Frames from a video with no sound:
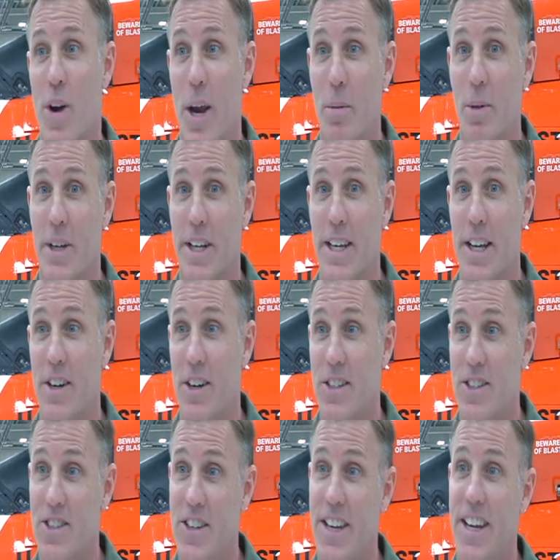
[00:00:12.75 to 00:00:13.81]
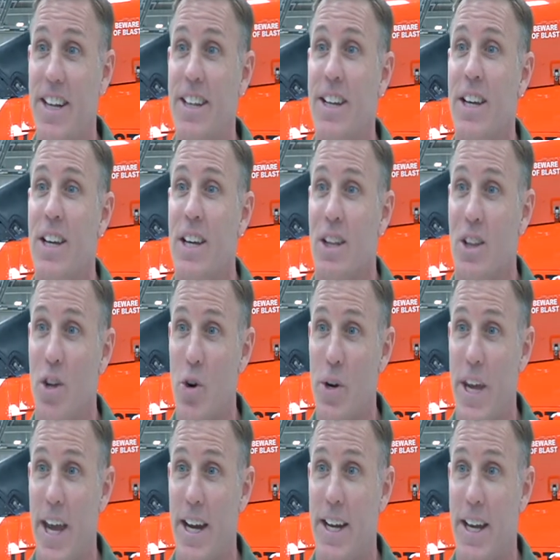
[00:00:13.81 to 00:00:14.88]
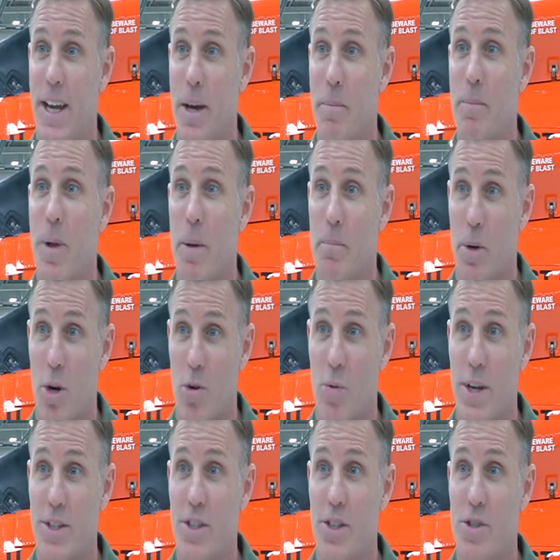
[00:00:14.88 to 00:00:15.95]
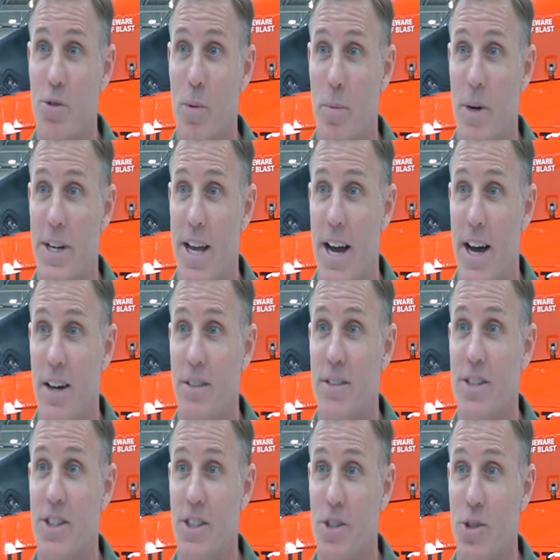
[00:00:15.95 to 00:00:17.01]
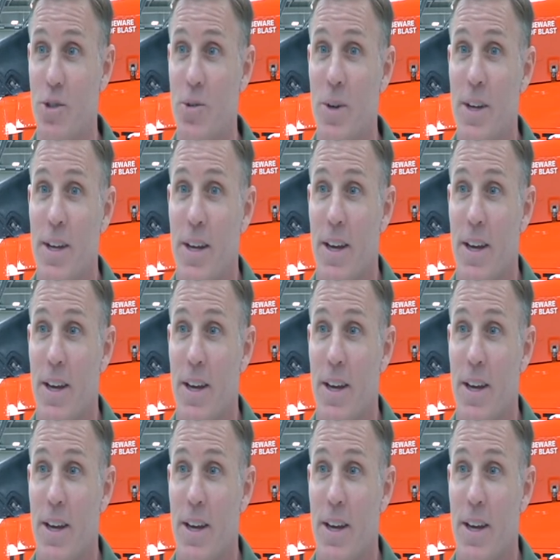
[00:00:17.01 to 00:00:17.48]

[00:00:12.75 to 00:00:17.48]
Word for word: able to get on scene, locate him, and put our rescue swimmer down to